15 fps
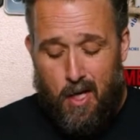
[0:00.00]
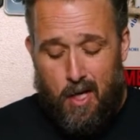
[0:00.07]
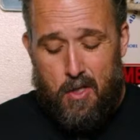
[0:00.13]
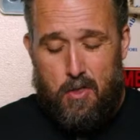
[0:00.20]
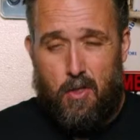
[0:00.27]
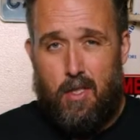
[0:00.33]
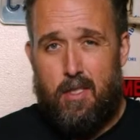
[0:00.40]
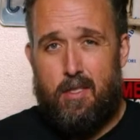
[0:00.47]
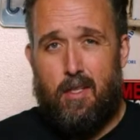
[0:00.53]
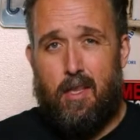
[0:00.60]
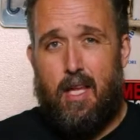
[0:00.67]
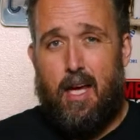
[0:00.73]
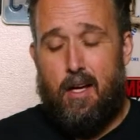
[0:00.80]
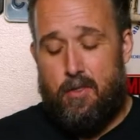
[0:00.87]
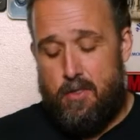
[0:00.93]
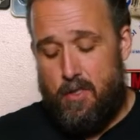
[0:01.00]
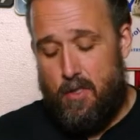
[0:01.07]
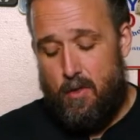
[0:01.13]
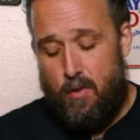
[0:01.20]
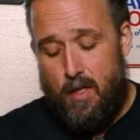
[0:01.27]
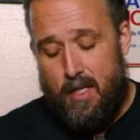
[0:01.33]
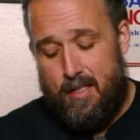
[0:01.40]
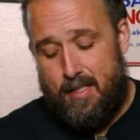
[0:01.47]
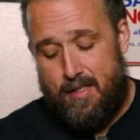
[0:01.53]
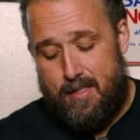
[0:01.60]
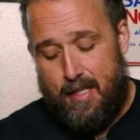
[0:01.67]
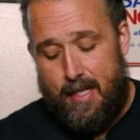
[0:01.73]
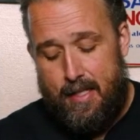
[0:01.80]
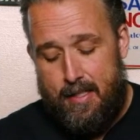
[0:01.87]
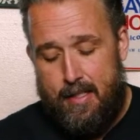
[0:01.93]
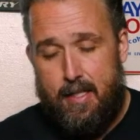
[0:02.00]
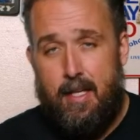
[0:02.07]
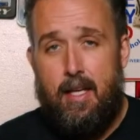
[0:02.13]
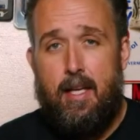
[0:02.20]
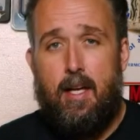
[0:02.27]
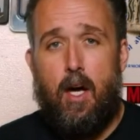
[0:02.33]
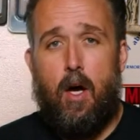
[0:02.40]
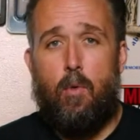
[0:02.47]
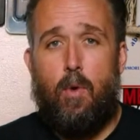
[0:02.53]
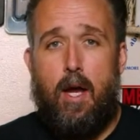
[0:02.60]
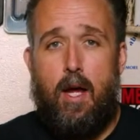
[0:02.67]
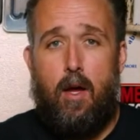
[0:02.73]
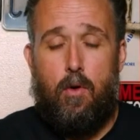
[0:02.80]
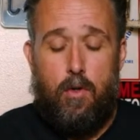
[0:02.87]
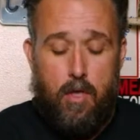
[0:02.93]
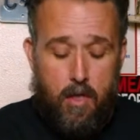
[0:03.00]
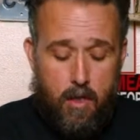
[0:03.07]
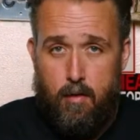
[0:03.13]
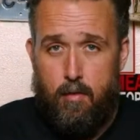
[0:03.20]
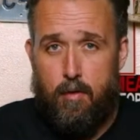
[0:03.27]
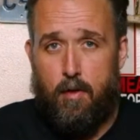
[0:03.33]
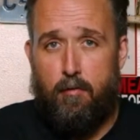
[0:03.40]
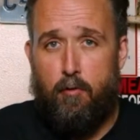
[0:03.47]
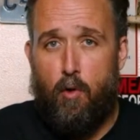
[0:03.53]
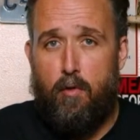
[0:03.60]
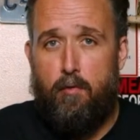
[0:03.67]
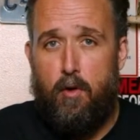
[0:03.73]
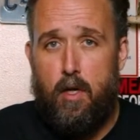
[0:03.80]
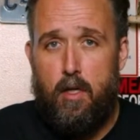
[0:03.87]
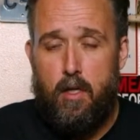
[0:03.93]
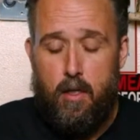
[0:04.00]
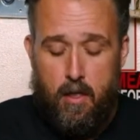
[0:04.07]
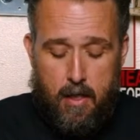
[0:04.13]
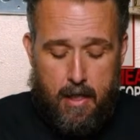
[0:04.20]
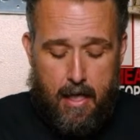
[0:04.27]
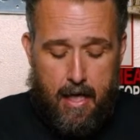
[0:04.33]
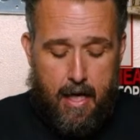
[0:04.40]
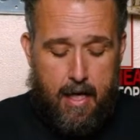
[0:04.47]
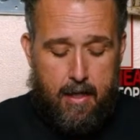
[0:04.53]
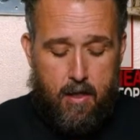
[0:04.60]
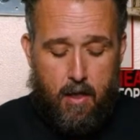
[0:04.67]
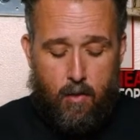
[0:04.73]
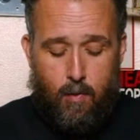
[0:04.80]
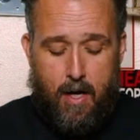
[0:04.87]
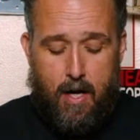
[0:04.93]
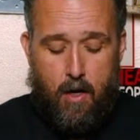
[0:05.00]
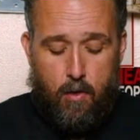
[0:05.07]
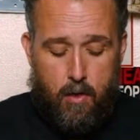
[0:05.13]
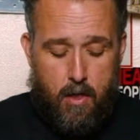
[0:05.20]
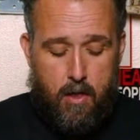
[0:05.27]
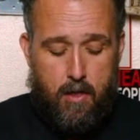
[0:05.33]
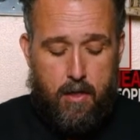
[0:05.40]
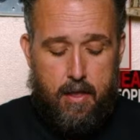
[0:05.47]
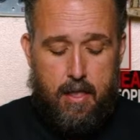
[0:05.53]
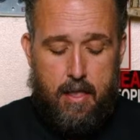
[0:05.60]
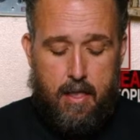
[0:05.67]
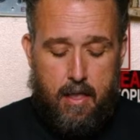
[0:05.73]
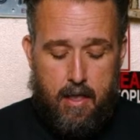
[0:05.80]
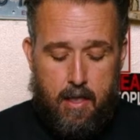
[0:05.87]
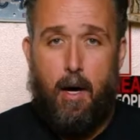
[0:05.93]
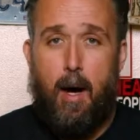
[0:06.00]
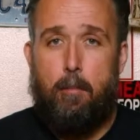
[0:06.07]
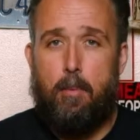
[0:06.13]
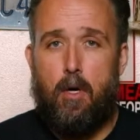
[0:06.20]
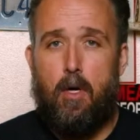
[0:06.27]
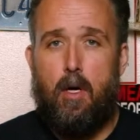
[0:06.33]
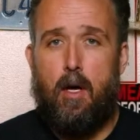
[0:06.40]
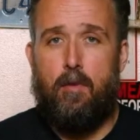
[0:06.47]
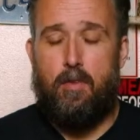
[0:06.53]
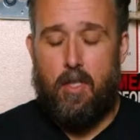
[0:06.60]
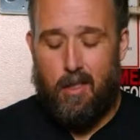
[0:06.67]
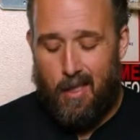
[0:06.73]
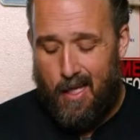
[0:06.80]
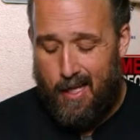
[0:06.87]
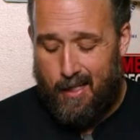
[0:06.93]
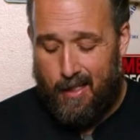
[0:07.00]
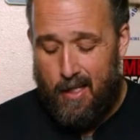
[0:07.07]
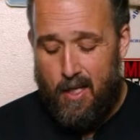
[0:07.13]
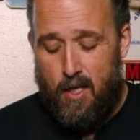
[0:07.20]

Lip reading: So this allows you to tighten around the forefoot and around the upper of your leg.